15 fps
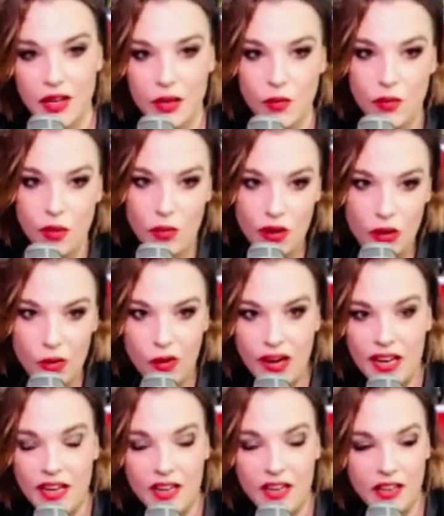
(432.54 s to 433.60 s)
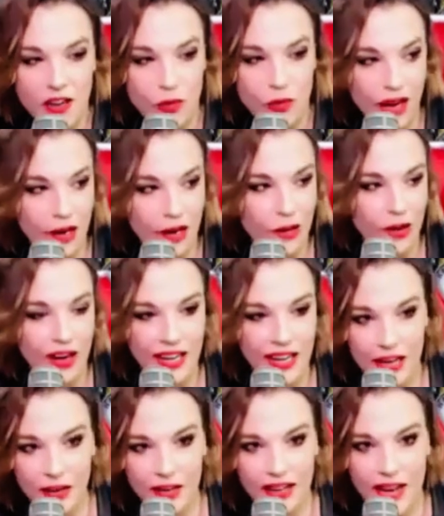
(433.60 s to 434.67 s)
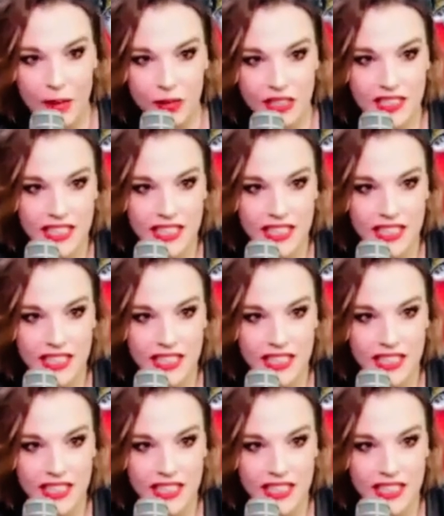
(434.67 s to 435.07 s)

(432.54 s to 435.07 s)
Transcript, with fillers: we're recording a record right now and able to see